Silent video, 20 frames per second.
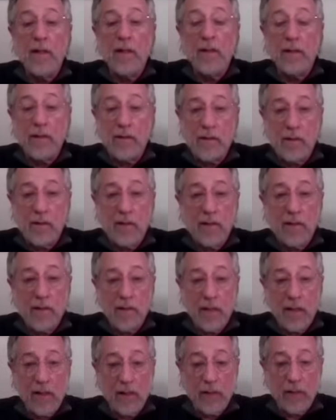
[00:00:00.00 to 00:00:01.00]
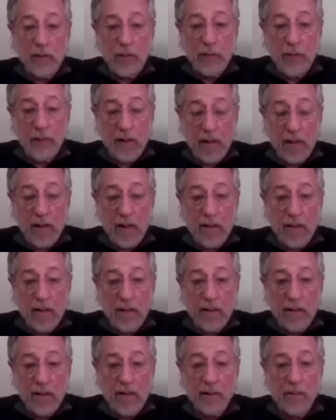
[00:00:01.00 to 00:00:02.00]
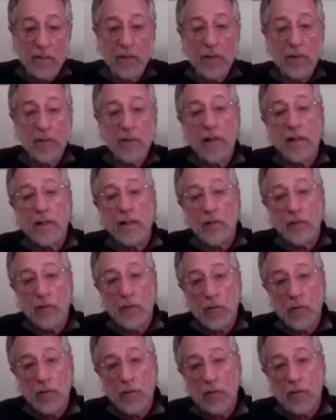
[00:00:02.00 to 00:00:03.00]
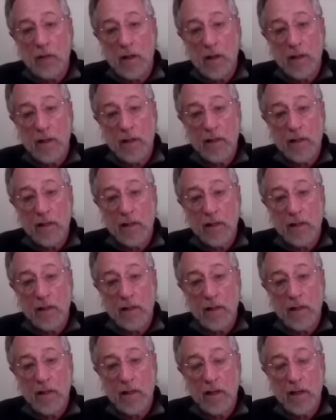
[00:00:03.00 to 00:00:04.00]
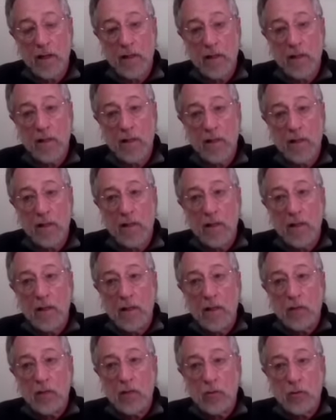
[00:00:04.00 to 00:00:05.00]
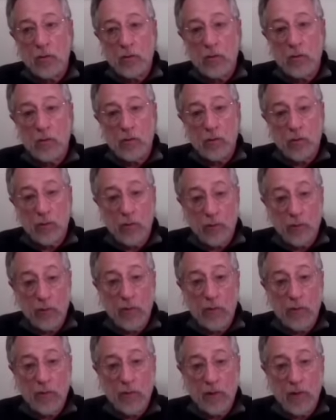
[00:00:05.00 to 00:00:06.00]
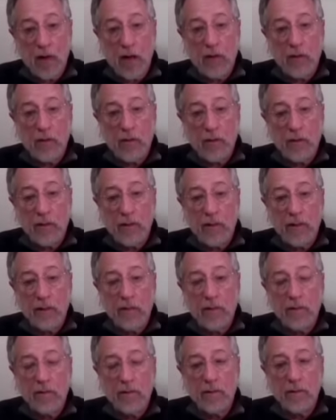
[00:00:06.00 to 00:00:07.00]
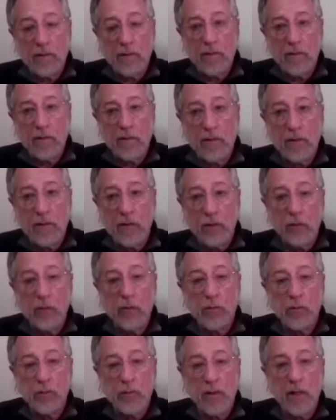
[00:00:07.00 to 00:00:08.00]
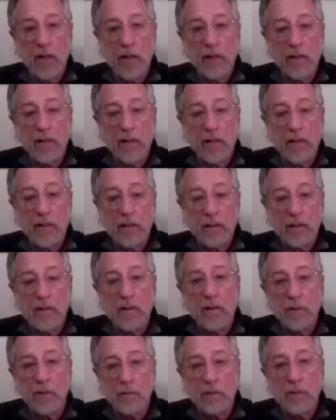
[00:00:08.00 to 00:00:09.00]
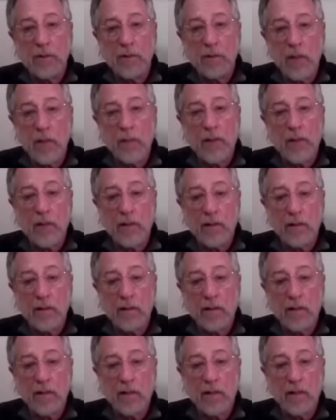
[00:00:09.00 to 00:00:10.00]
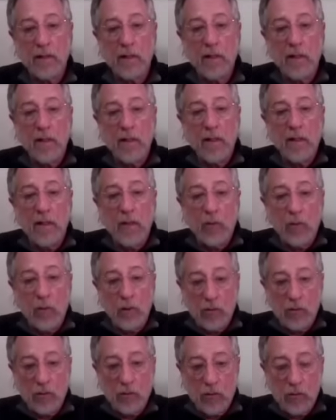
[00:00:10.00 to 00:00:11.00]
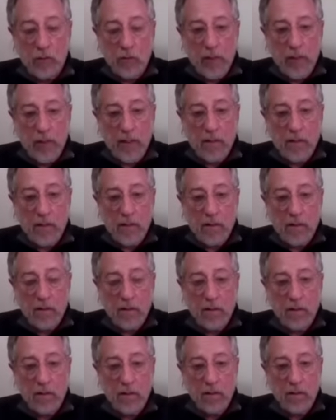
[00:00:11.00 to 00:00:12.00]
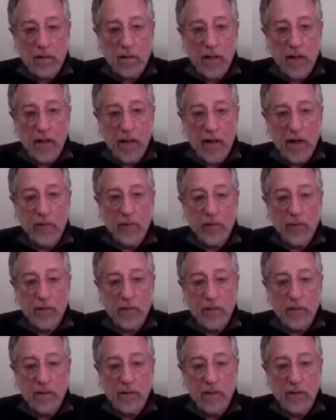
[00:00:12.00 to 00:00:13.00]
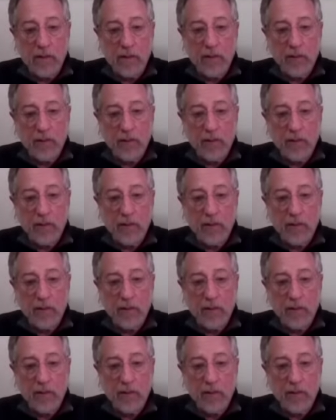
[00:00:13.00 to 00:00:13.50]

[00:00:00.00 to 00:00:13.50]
this is going to sound a little bit odd, but like the first guy I told the story to was a doctor. He had a, he knew he was dying and he said, tell me how to die. Well, two weeks after his death,